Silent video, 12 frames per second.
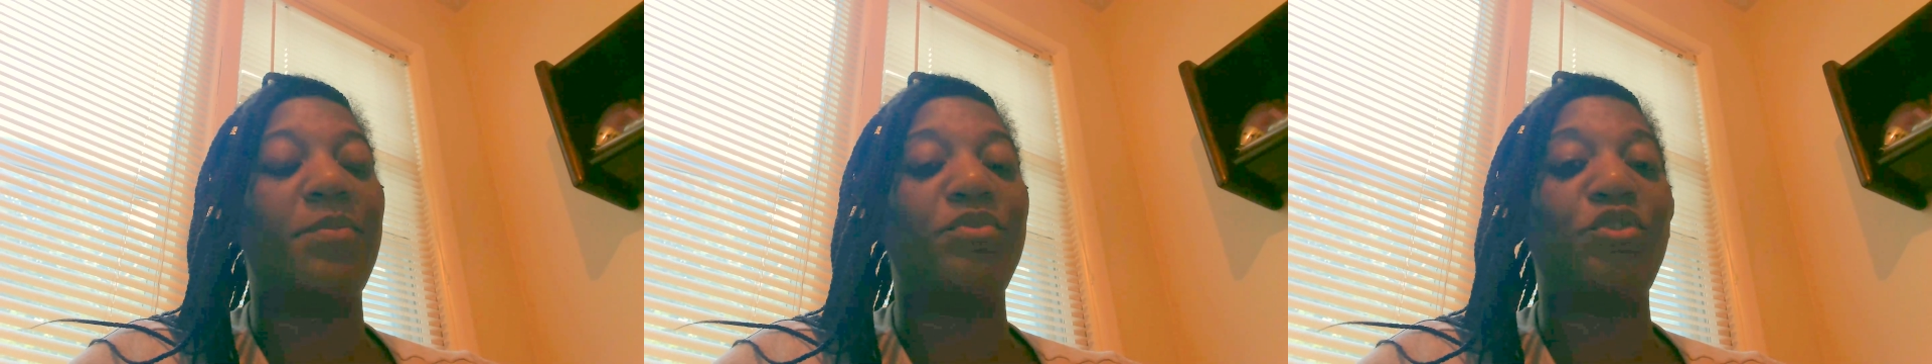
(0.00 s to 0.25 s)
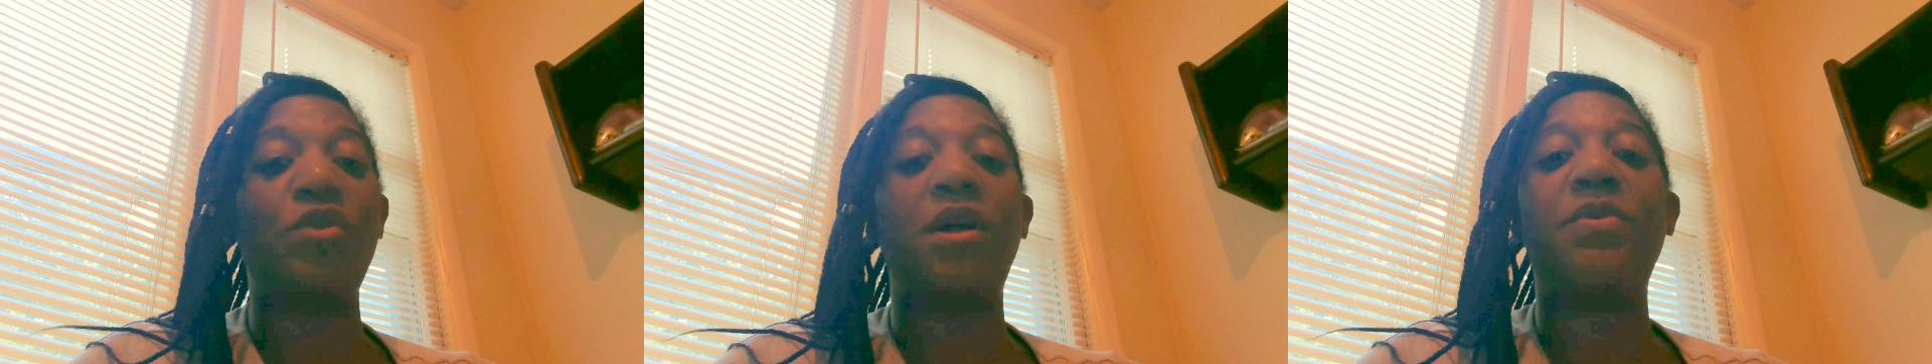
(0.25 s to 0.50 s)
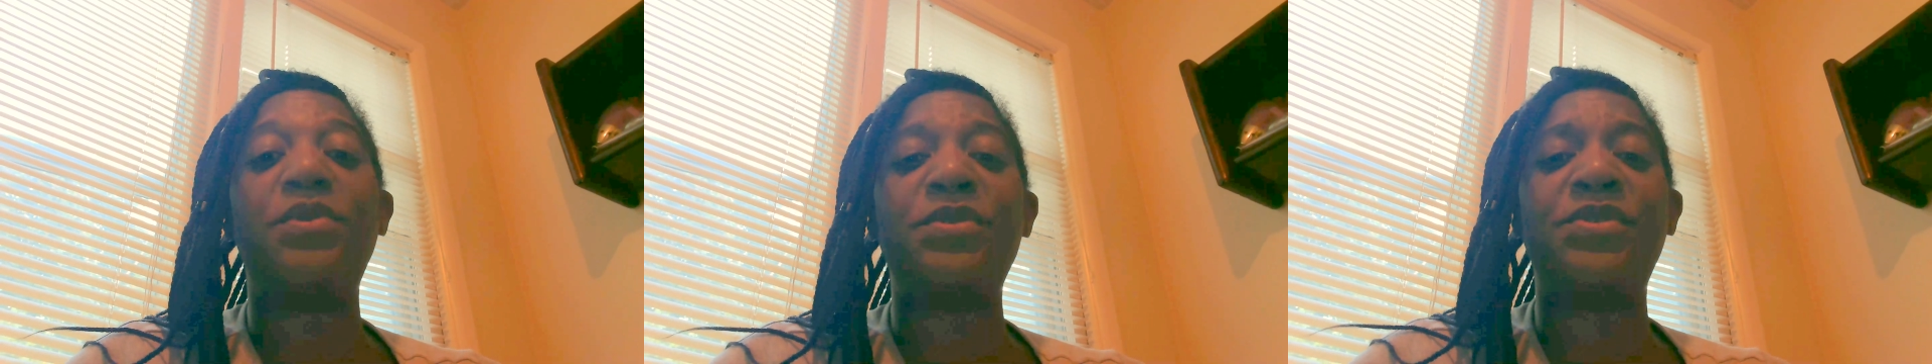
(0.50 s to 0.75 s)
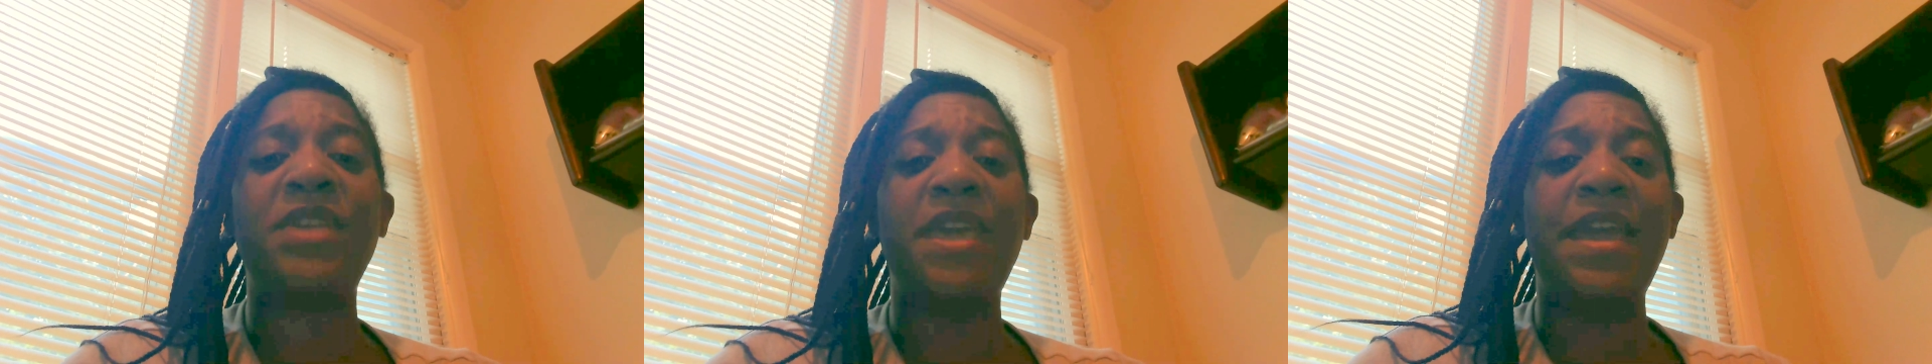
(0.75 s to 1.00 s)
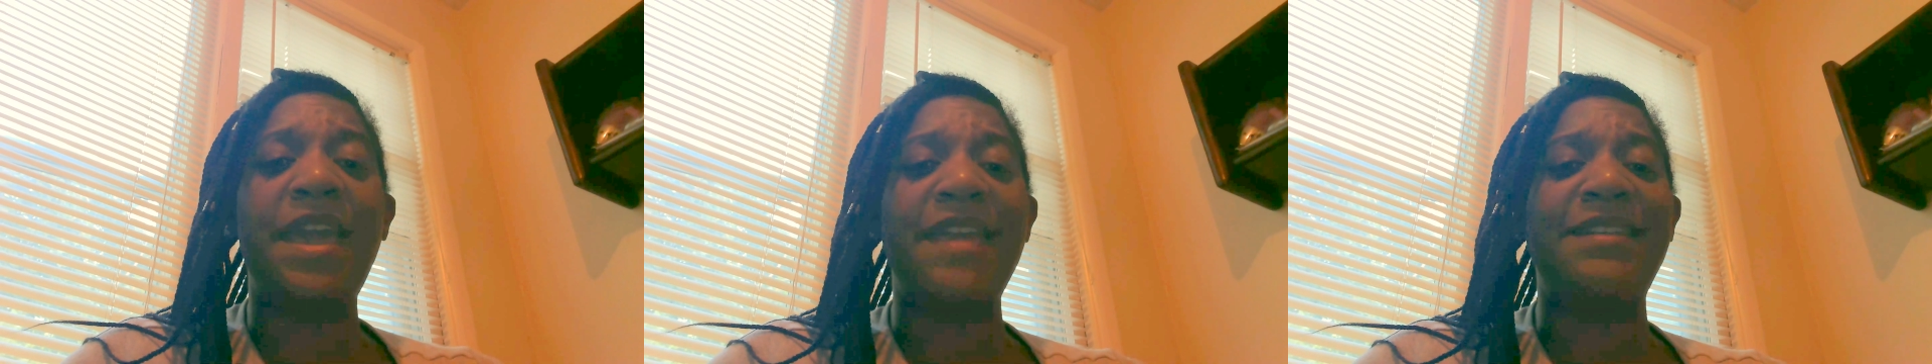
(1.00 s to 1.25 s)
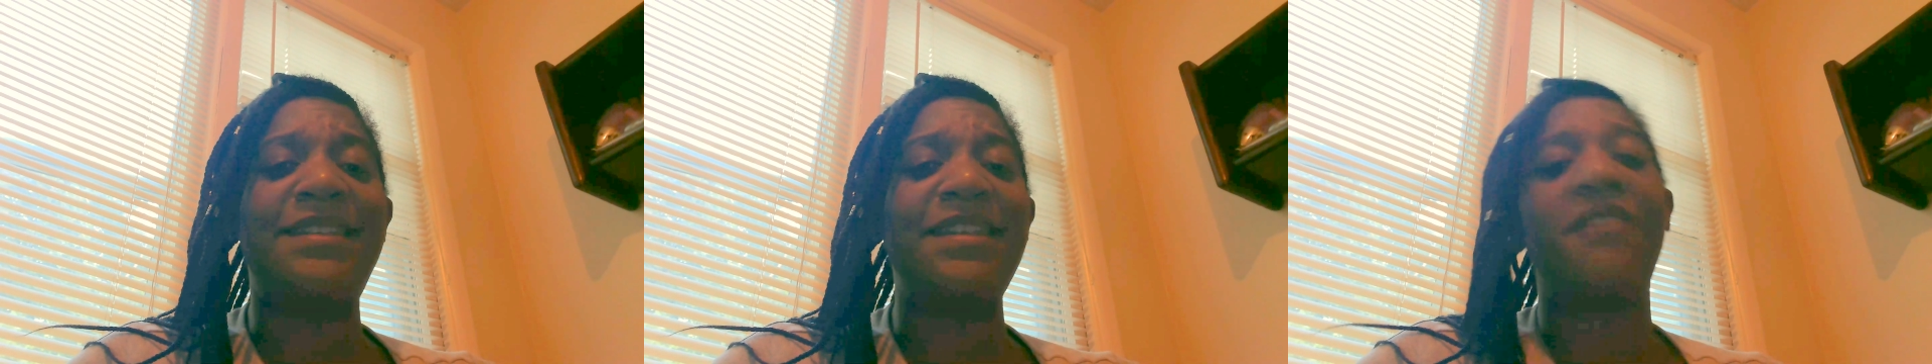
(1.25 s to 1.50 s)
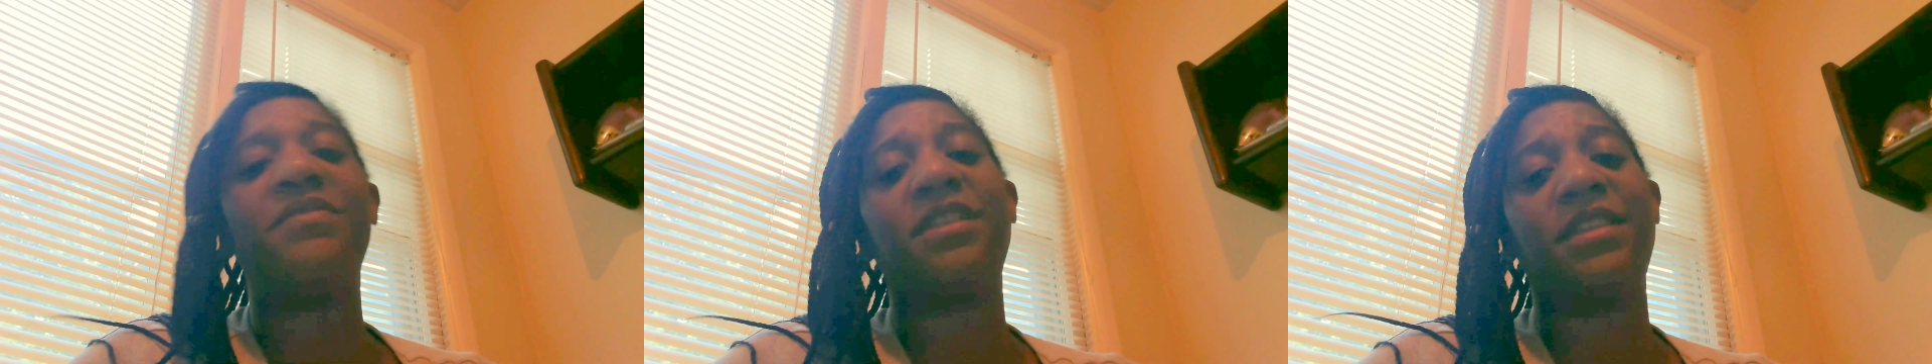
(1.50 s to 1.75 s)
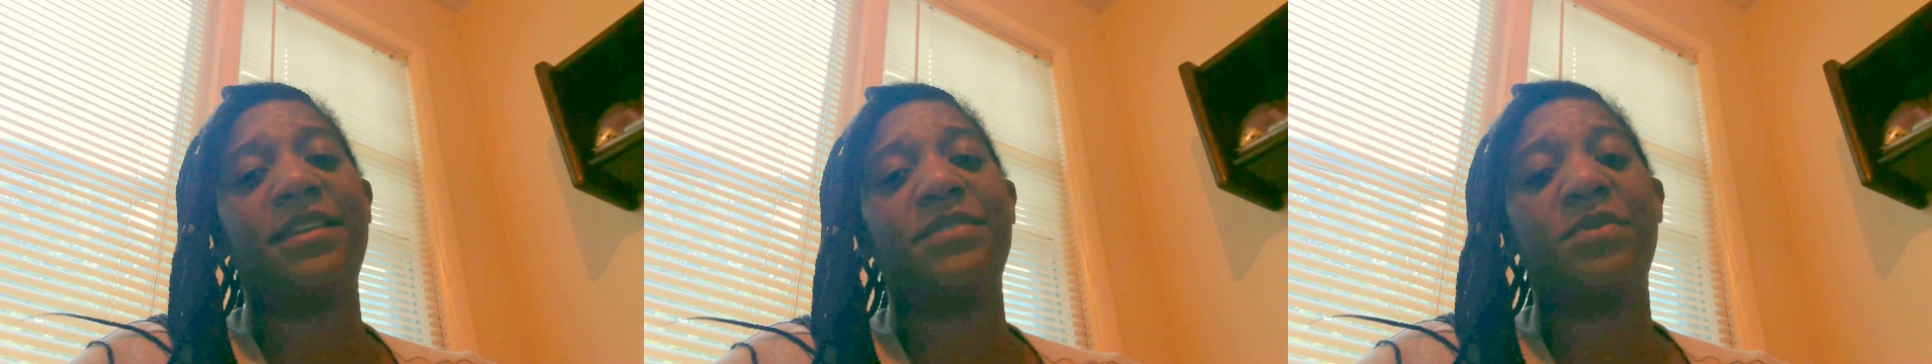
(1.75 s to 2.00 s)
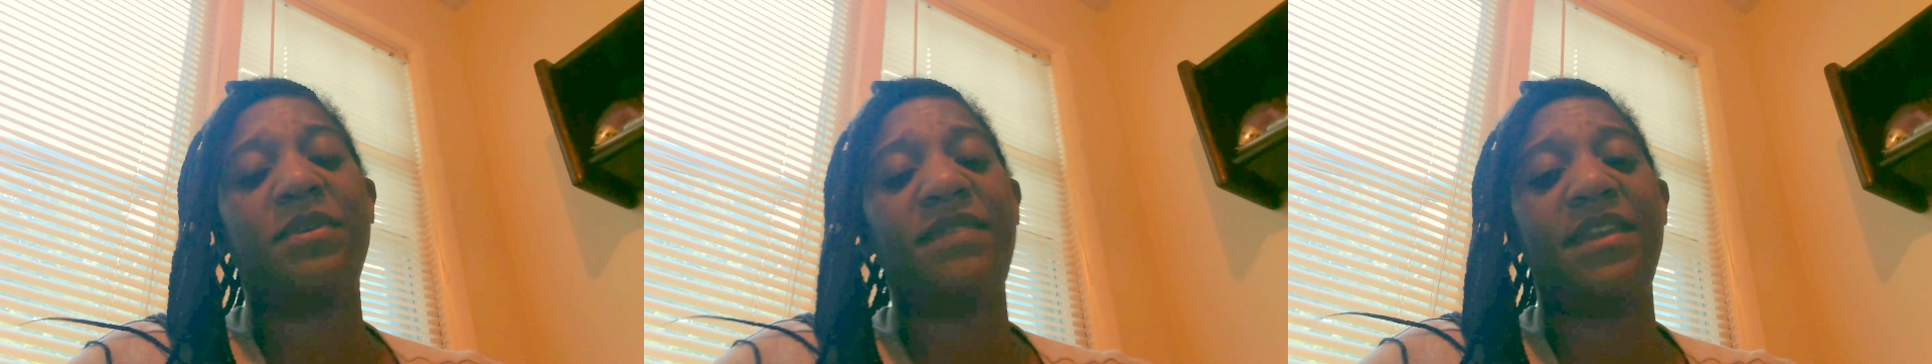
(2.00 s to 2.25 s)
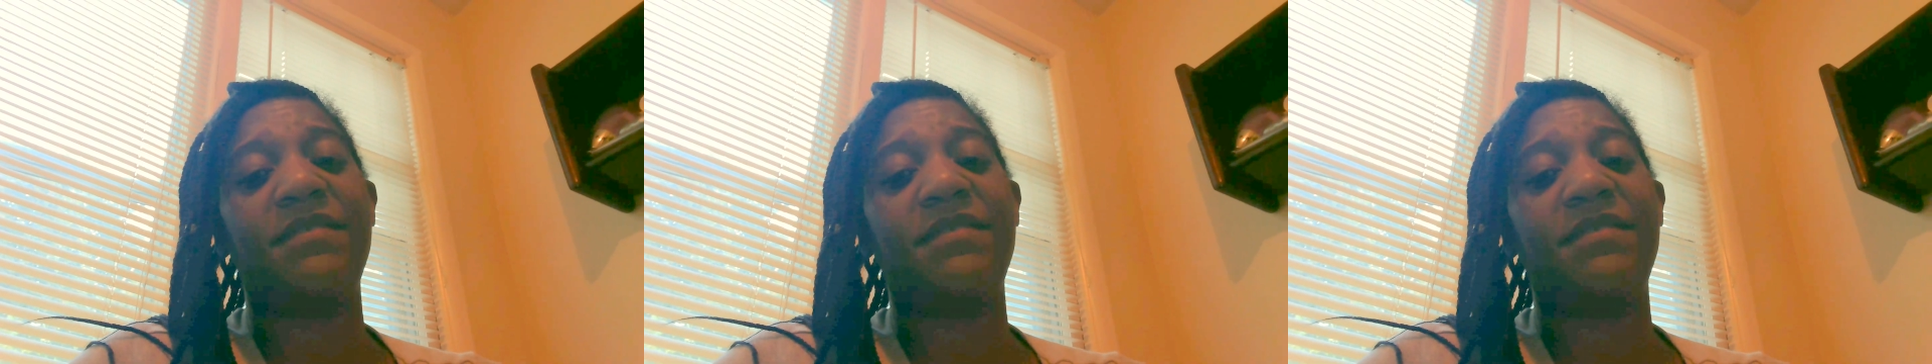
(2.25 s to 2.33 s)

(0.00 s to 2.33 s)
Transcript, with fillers: troubles and definitely is worth the